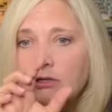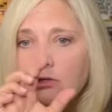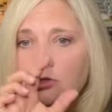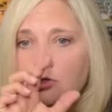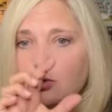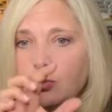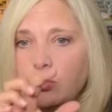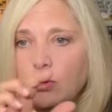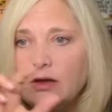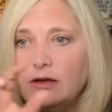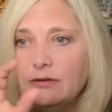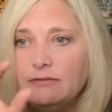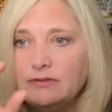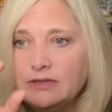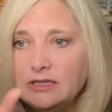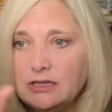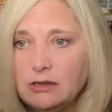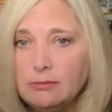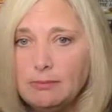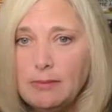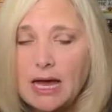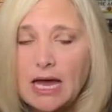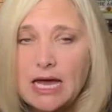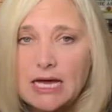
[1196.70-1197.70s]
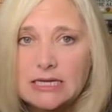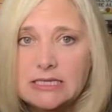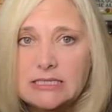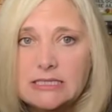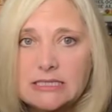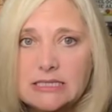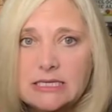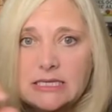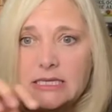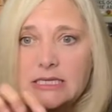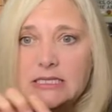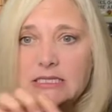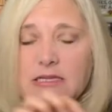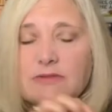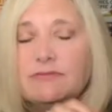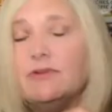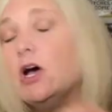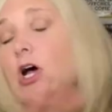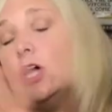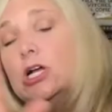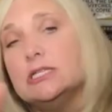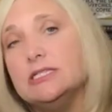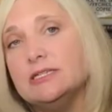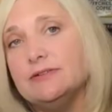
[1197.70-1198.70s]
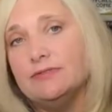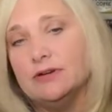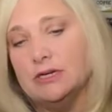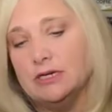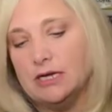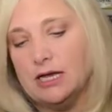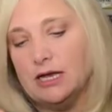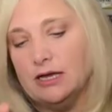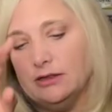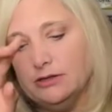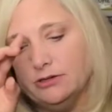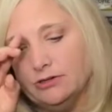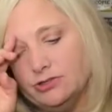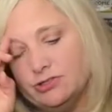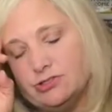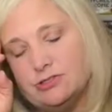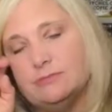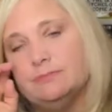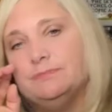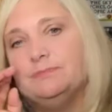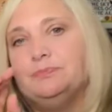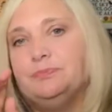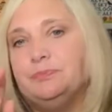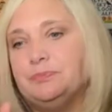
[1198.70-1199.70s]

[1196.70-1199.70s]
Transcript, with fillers: 12 little boxes of all different colors.